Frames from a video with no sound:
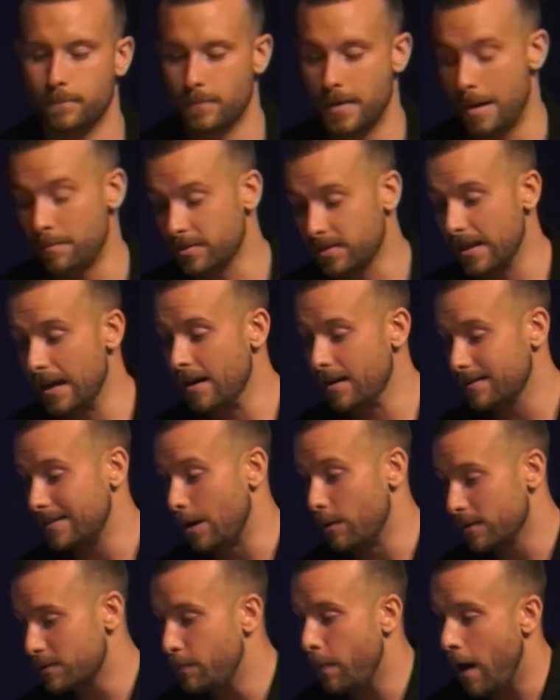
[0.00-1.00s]
I'm serious. I
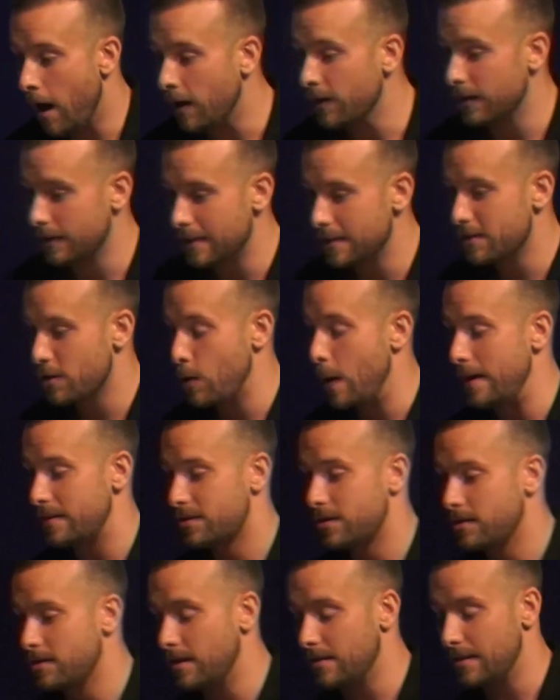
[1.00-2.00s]
was pondering this
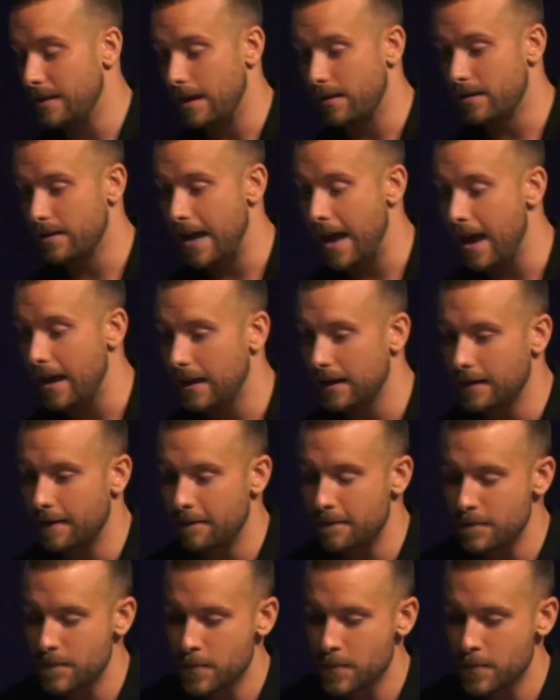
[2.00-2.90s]
question just the other day, and,